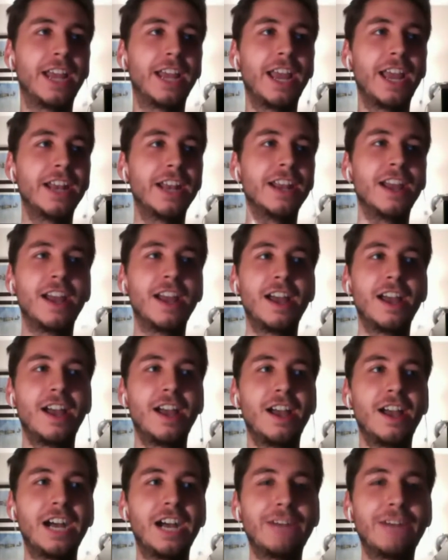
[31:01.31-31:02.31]
And
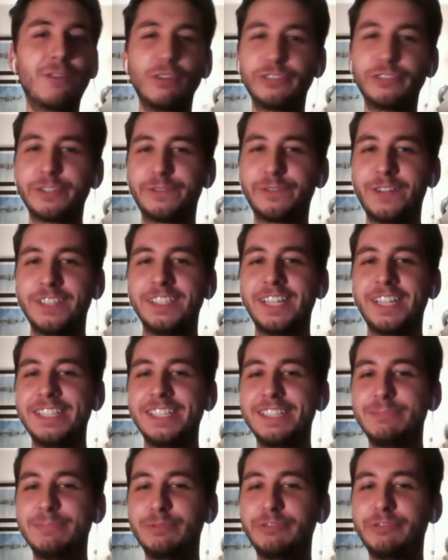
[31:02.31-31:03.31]
I've always defended that
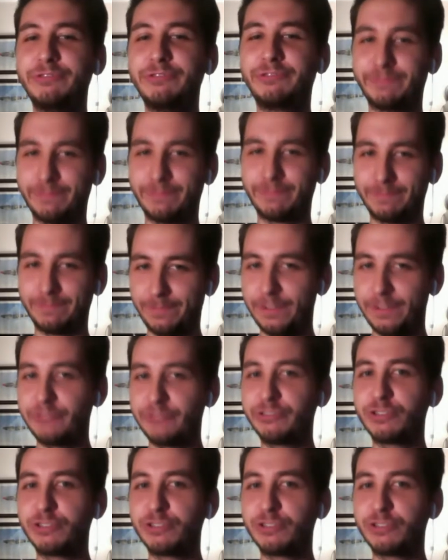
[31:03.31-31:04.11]
it was physical